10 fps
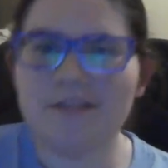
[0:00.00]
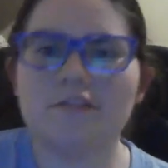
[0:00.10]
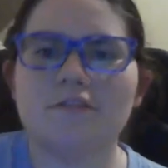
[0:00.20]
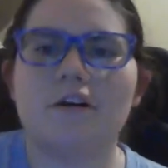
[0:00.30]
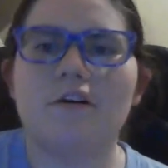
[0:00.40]

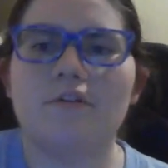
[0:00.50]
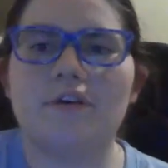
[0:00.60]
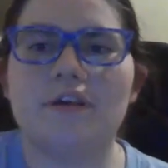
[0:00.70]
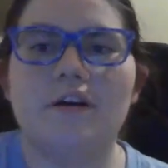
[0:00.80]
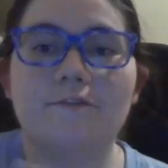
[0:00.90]
so
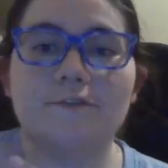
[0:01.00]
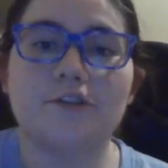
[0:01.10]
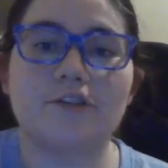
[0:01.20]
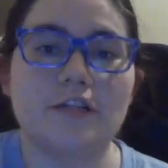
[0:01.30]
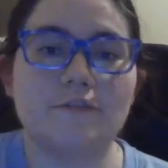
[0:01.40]
he offers
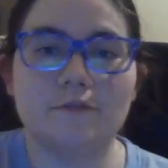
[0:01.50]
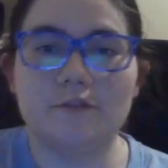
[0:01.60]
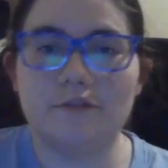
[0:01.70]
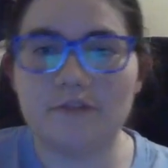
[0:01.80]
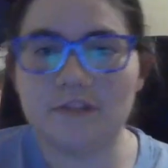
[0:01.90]
to transfer
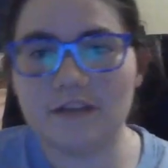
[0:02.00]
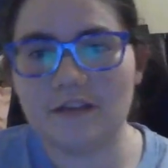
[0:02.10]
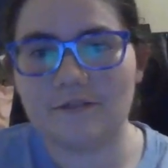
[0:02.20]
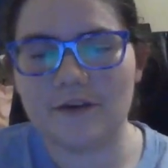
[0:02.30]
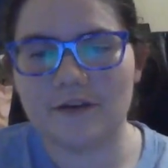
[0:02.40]
Logan's
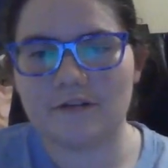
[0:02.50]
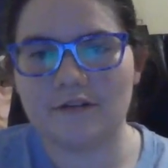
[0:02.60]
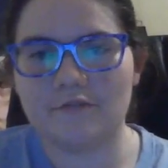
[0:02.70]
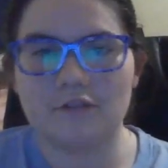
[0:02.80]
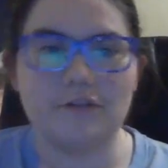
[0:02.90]
healing
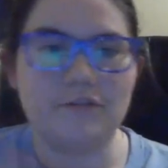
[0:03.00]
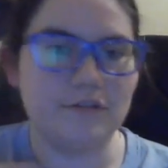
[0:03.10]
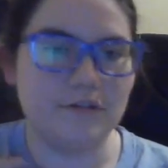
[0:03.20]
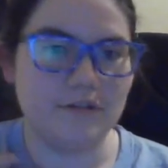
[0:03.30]
factor, which Logan